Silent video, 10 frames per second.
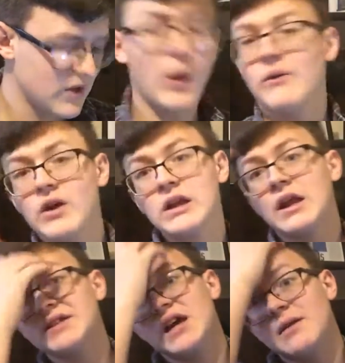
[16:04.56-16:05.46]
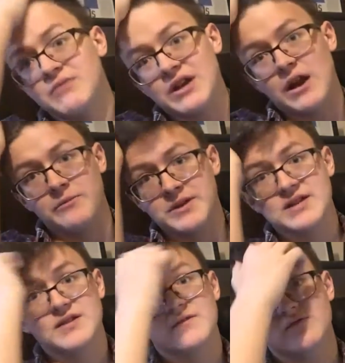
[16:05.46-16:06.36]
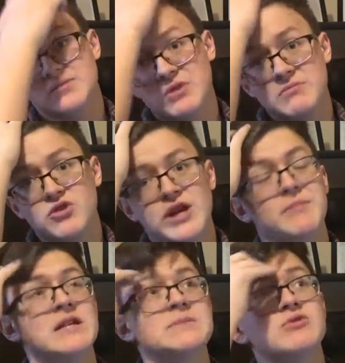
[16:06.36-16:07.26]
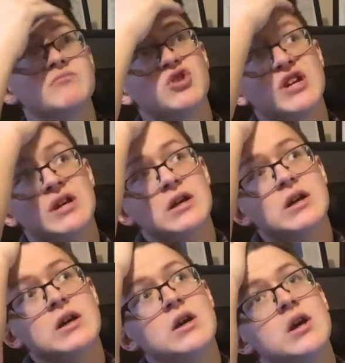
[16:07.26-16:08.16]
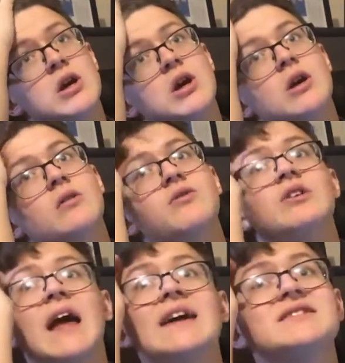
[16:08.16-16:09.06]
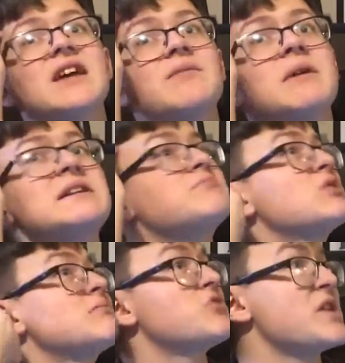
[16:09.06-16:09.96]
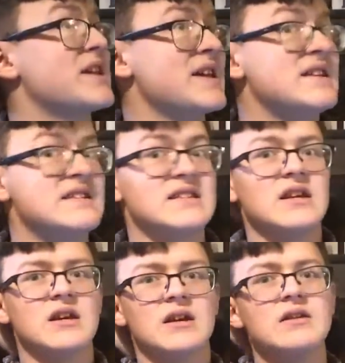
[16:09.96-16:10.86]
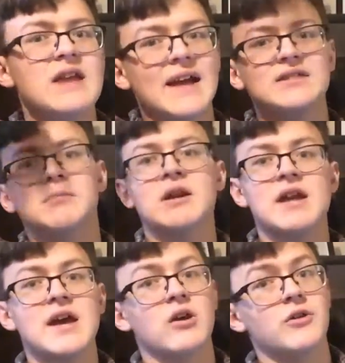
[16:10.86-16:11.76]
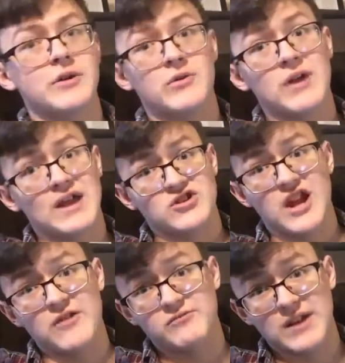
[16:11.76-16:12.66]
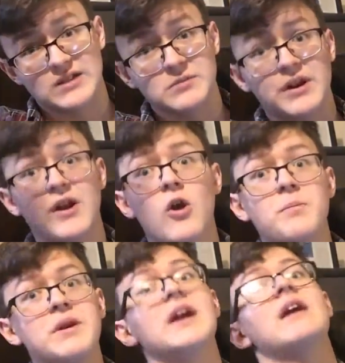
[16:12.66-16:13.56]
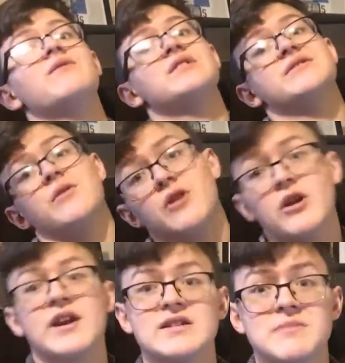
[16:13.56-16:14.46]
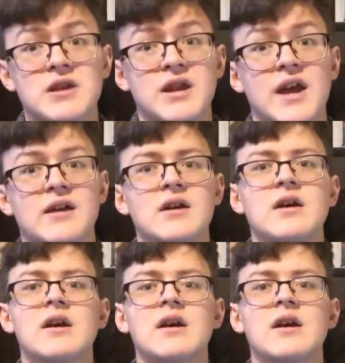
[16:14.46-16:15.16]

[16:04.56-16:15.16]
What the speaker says: I've got a lot of time right now because of spring break. My spring break, the last day of my spring break is next Monday, although I don't actually have next Monday open. I have things going on next Monday.